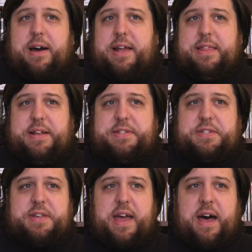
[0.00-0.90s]
behind
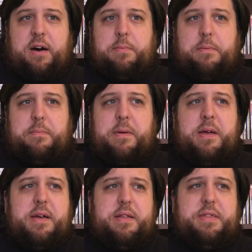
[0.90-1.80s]
this album.
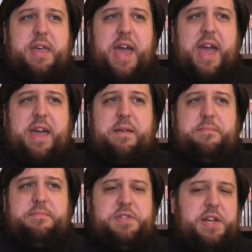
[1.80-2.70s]

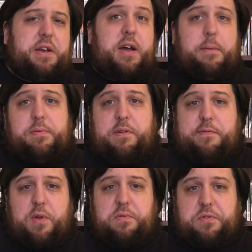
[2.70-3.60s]
They did a couple
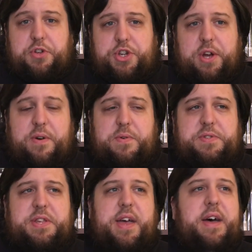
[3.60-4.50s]
of local
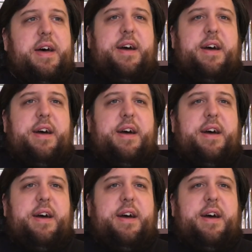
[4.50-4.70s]
shows,